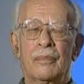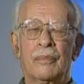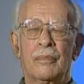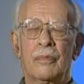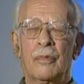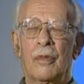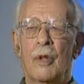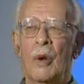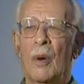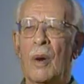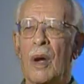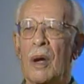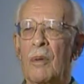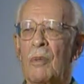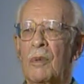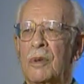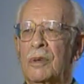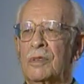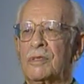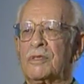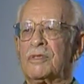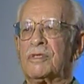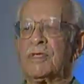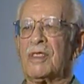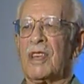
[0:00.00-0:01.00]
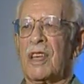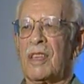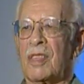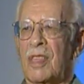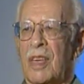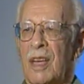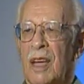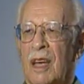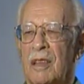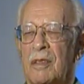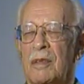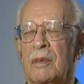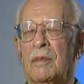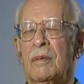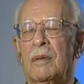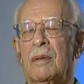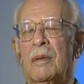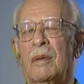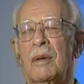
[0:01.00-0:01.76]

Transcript: No, I wouldn't say that.